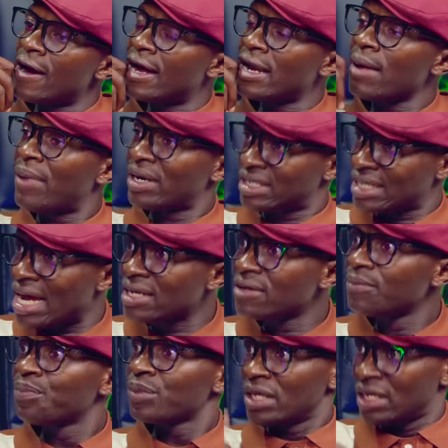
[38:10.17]

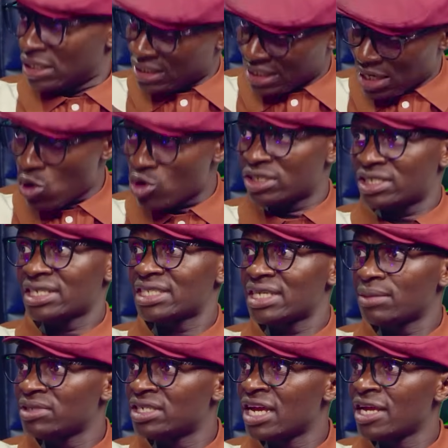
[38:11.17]
Anapatsan audition the
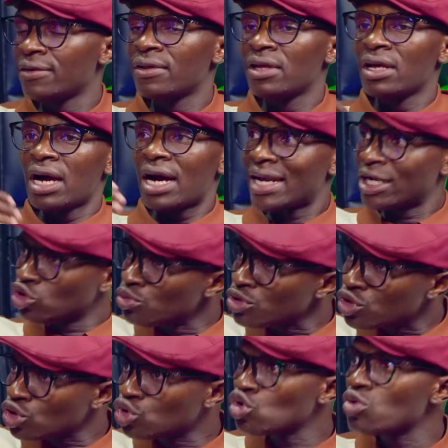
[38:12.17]
same day. And then
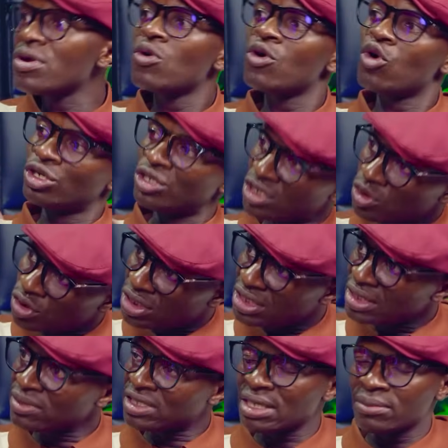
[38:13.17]
Dumiso Dube we auditioned
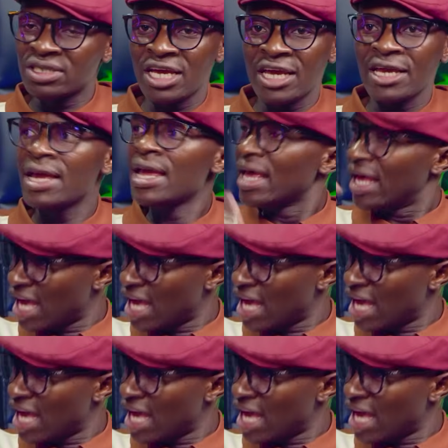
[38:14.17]
the same day.